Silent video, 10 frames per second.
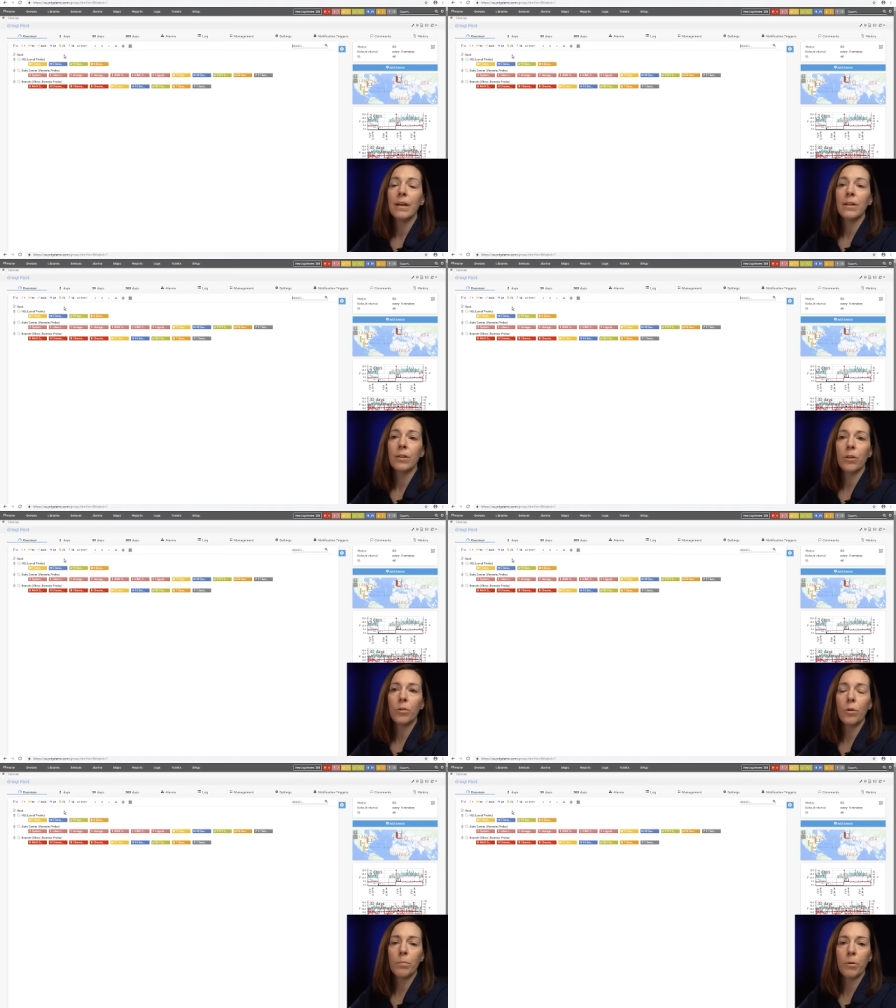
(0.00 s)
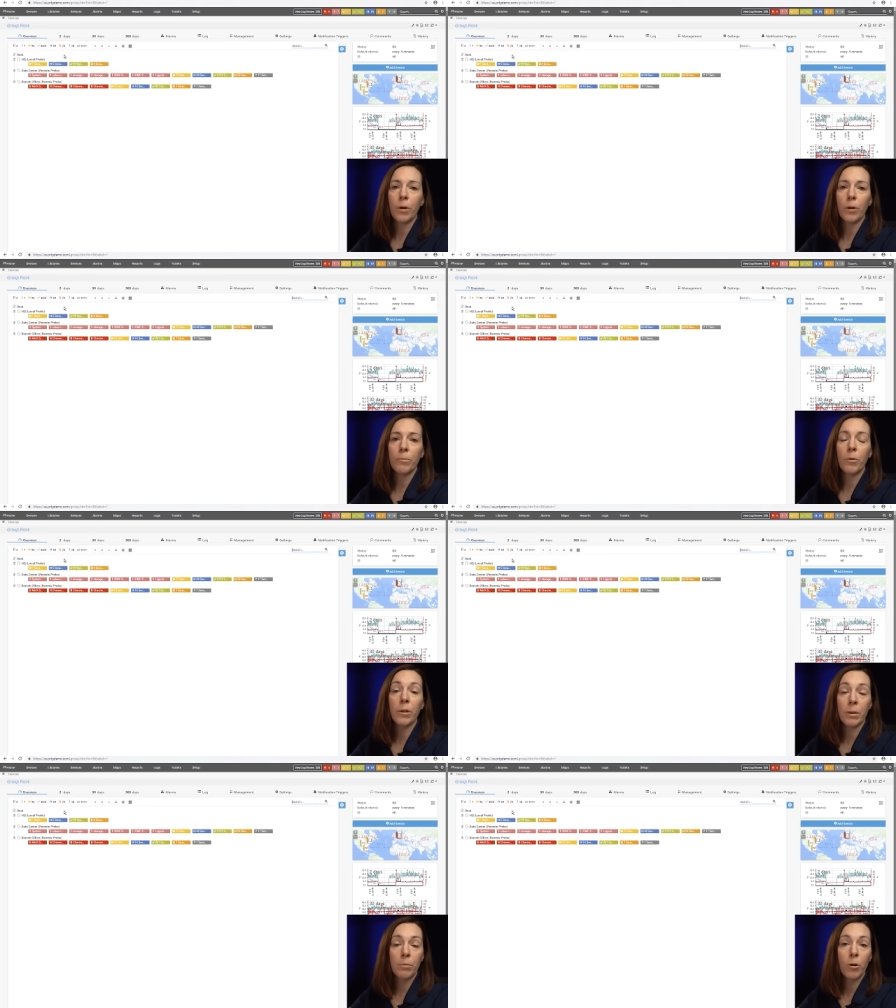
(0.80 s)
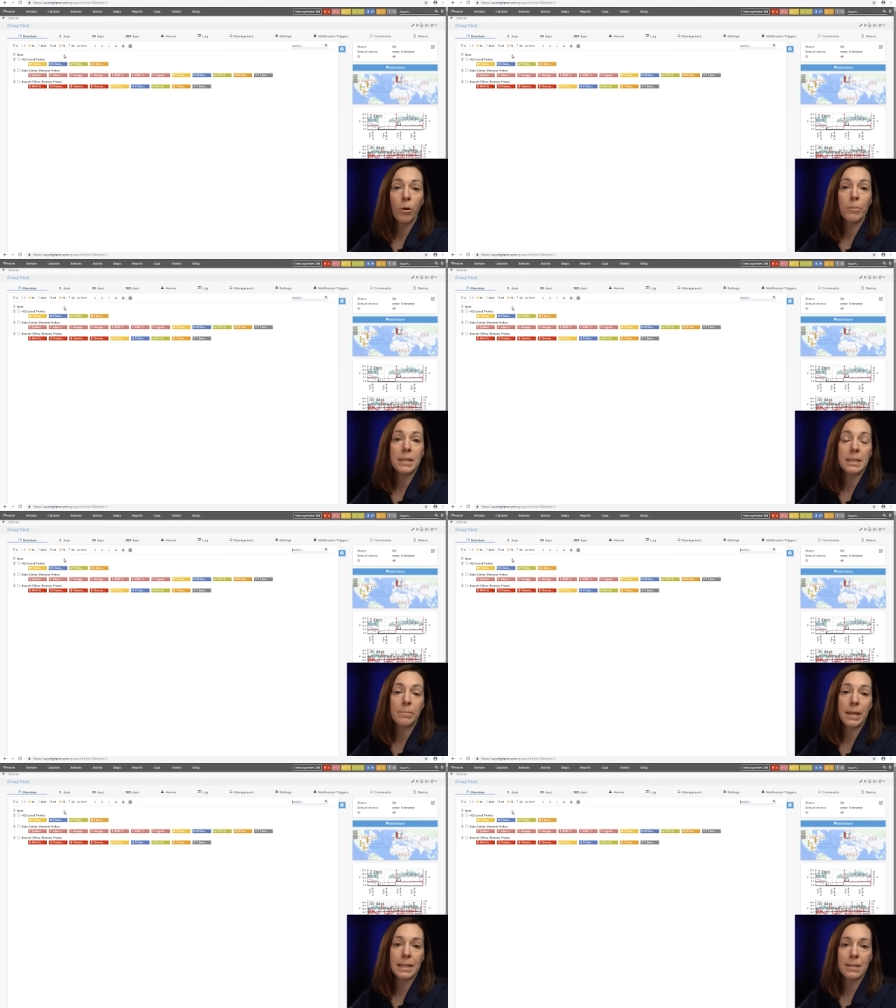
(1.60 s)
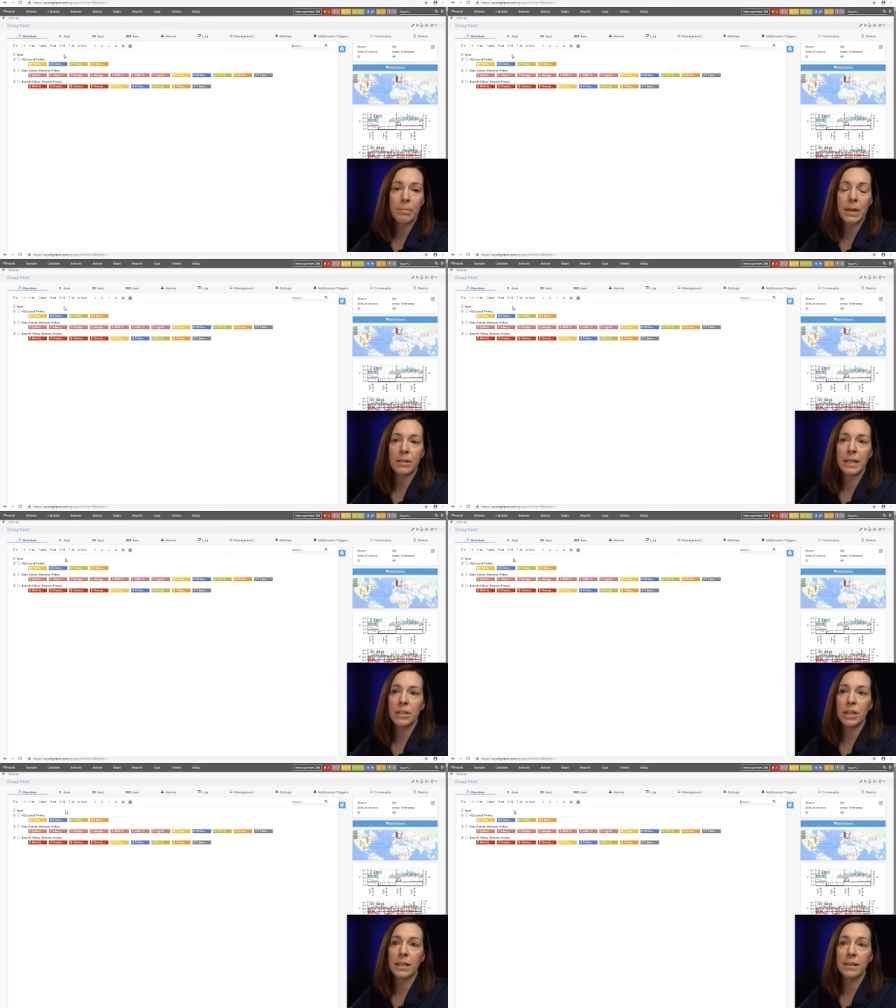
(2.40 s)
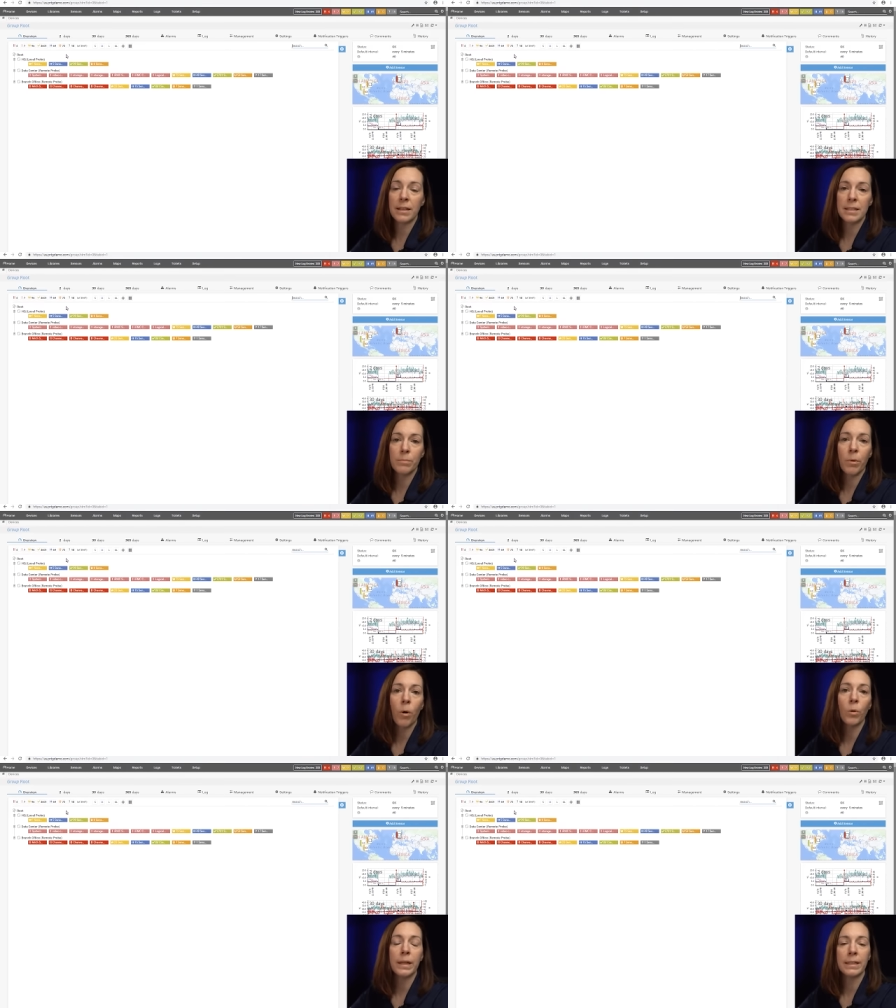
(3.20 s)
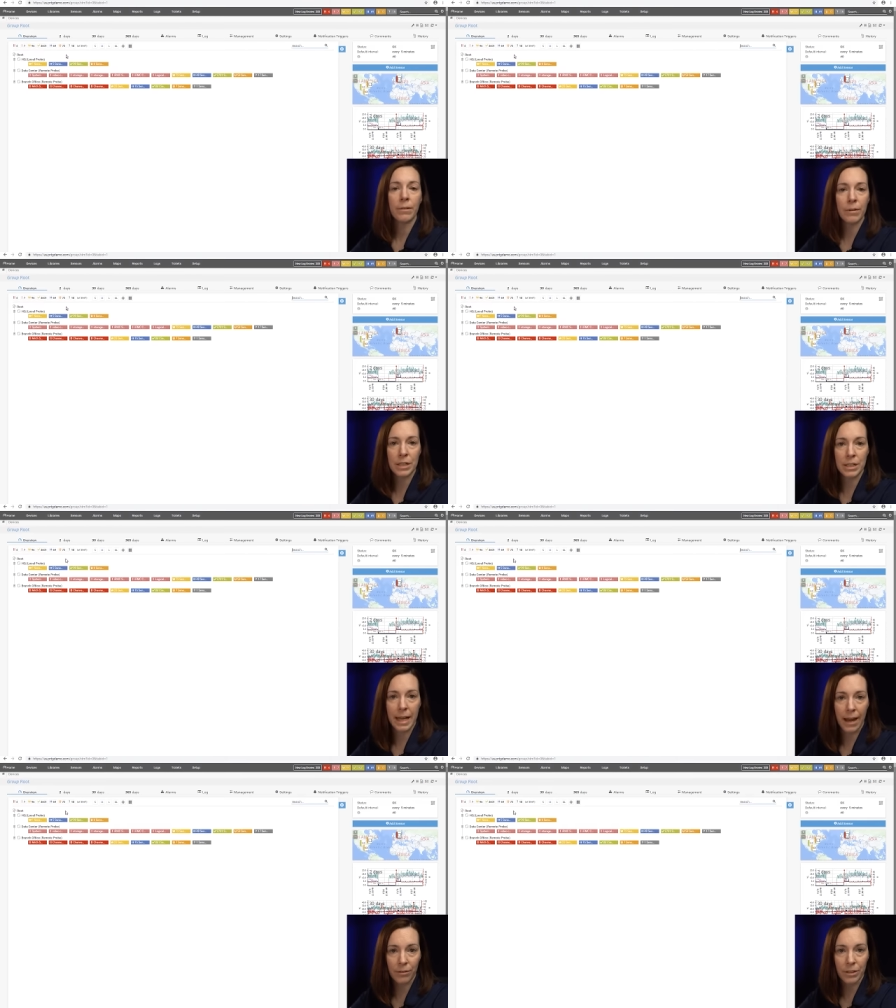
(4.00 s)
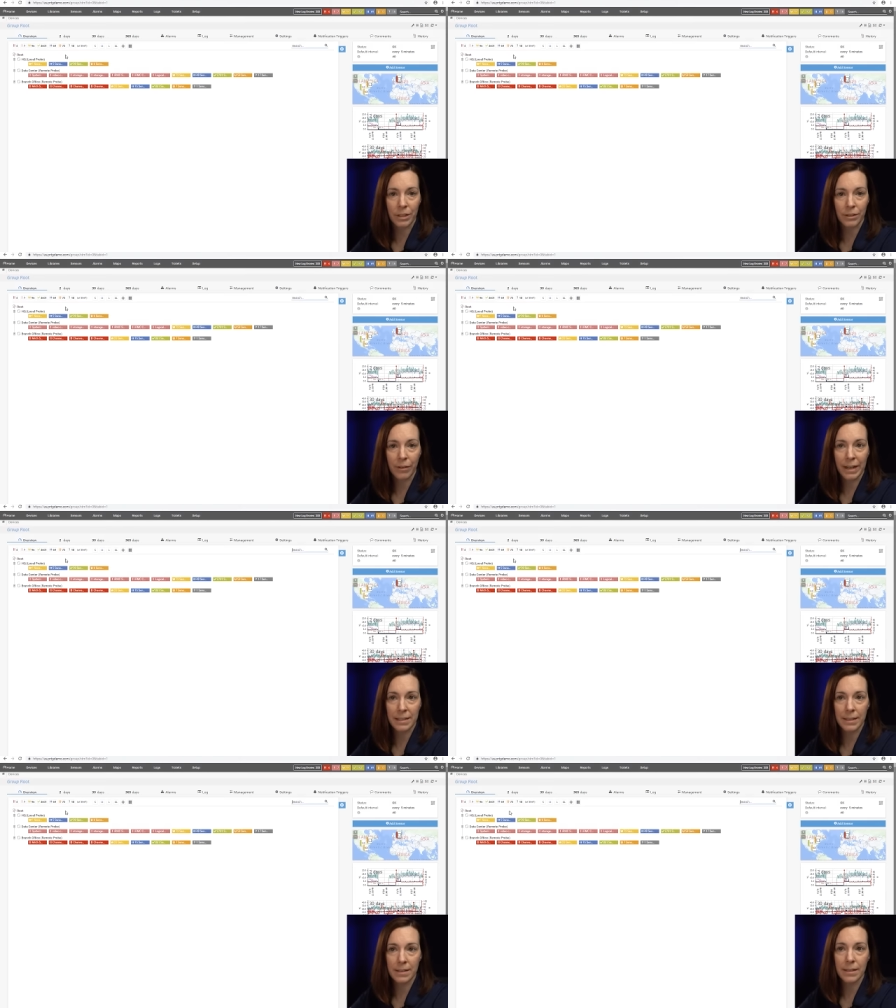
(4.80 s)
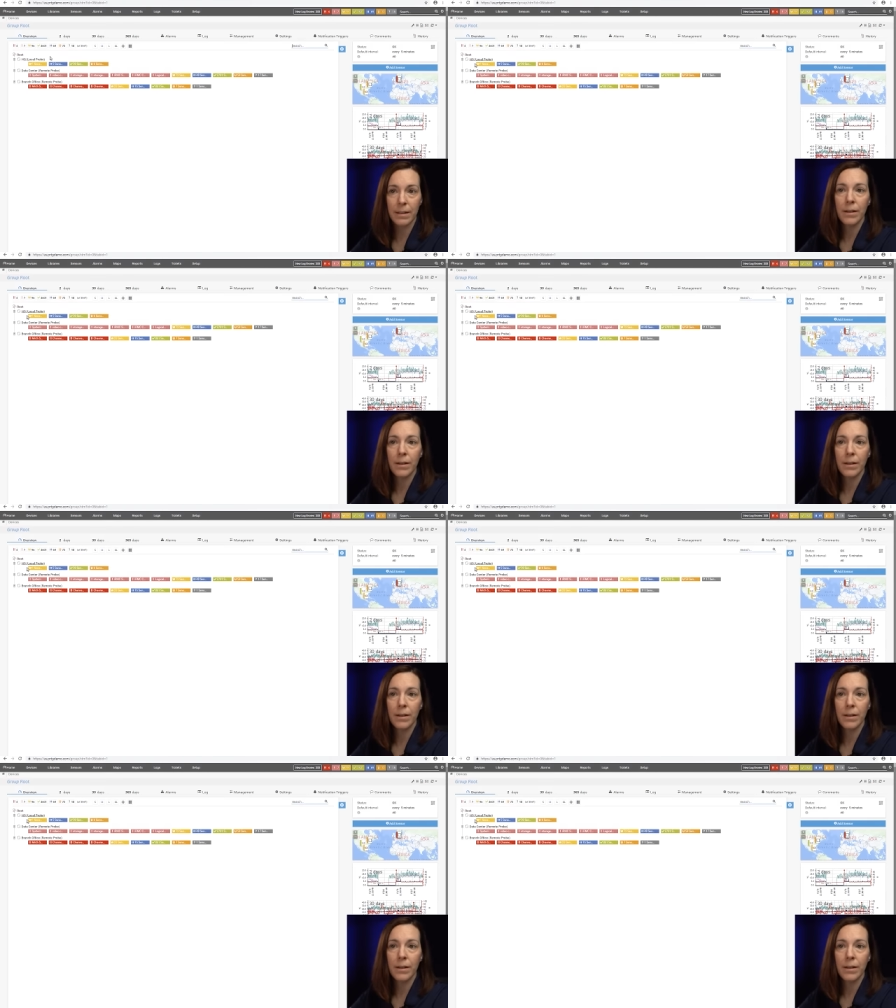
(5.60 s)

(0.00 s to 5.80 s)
The local probe, or the probe, is the piece of PRTG that does the polling that reaches out to your devices.